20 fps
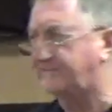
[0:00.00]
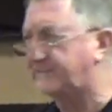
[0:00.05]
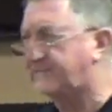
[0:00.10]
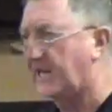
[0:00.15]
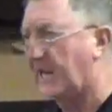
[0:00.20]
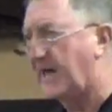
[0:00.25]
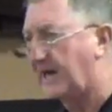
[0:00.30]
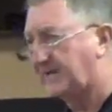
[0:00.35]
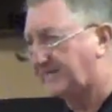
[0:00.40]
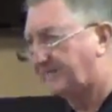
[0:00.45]
his
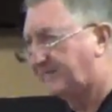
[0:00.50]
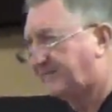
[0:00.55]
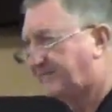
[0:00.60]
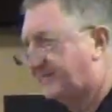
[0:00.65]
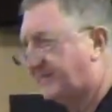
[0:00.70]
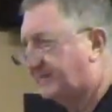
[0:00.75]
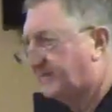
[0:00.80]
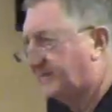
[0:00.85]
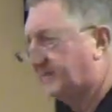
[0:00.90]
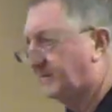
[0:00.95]
life.
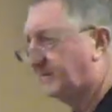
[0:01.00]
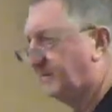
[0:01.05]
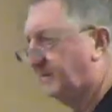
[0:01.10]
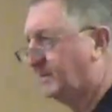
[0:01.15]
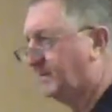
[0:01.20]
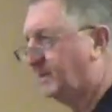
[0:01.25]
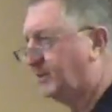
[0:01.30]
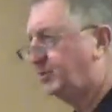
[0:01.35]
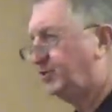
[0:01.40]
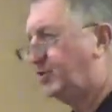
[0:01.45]

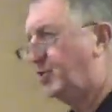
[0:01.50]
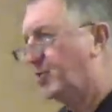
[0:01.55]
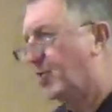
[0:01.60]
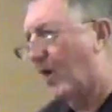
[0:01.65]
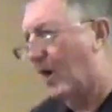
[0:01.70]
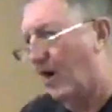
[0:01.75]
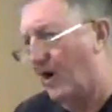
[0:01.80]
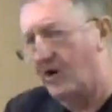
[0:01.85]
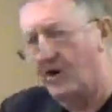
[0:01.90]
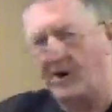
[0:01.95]
You
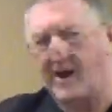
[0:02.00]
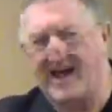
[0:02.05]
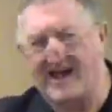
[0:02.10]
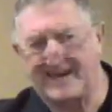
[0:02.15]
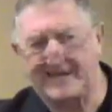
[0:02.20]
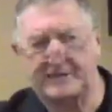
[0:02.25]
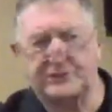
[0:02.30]
are an